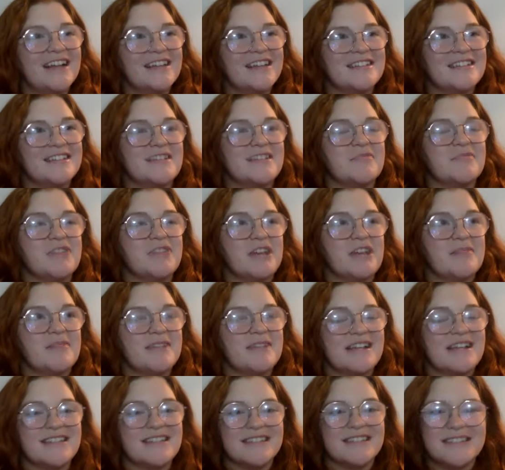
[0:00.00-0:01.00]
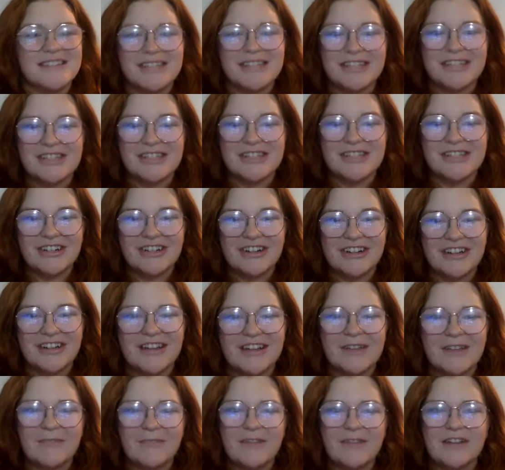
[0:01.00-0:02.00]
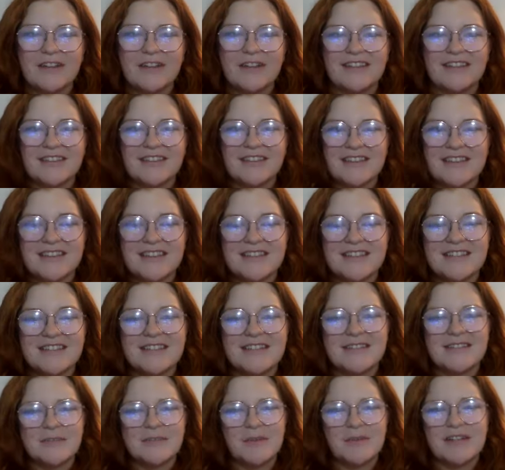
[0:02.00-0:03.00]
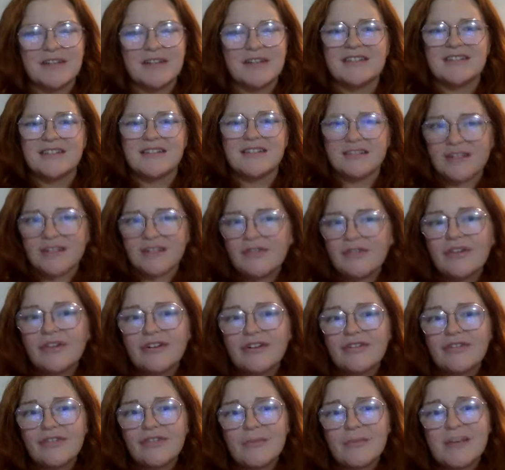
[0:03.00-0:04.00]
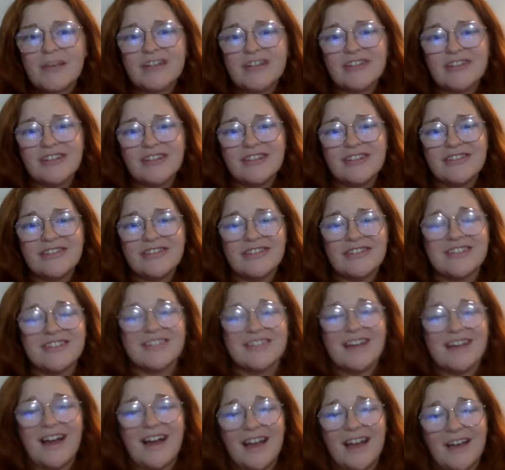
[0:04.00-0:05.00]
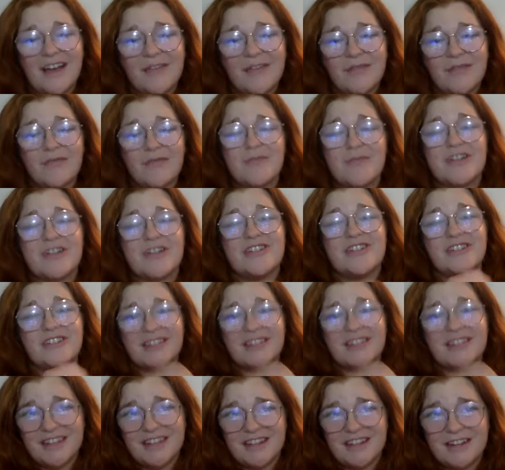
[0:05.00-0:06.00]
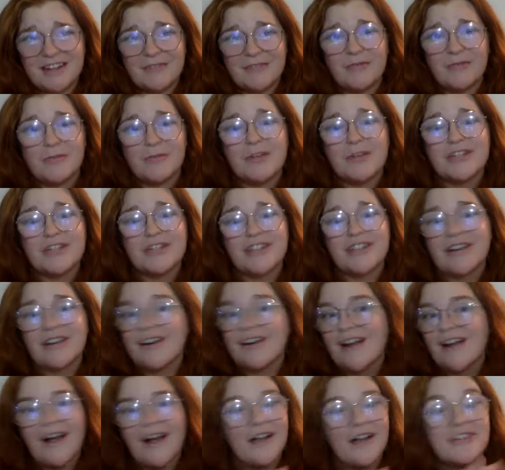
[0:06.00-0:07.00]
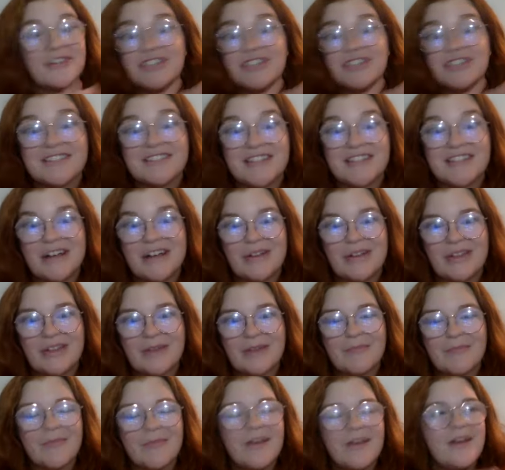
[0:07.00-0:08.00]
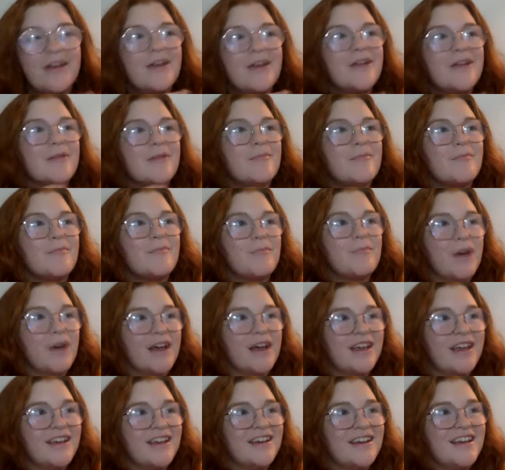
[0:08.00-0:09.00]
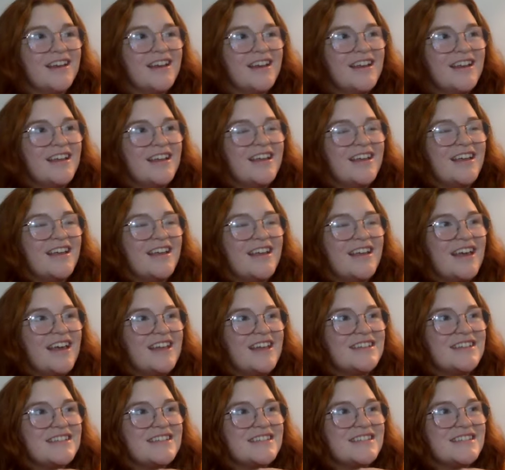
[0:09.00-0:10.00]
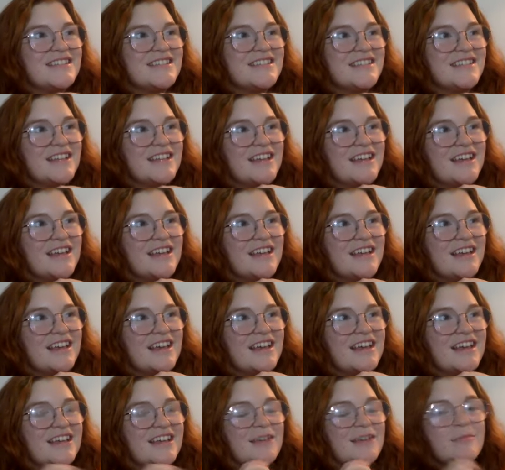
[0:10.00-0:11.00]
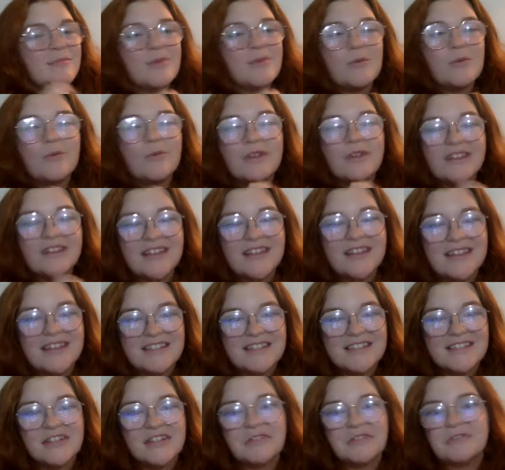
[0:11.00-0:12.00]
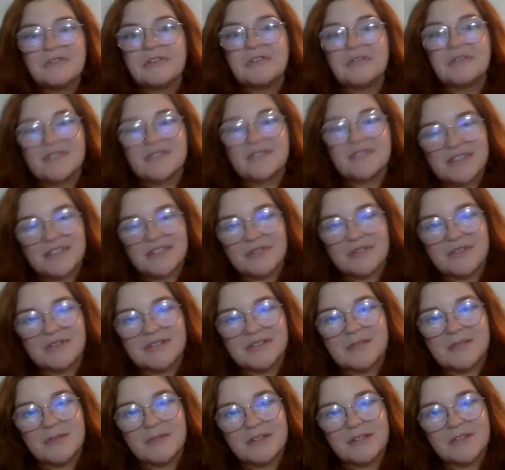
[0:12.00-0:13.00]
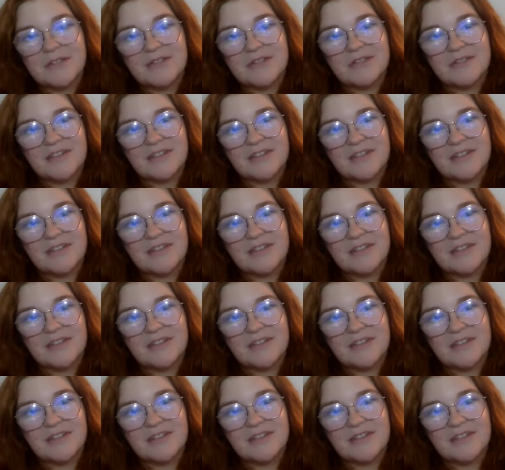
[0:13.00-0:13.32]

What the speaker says: is sometimes, as a teacher, it can feel like the easiest way to deliver information. Just, I have information, they need information, I'll just tell them. But it's it can be really easy to lose students when you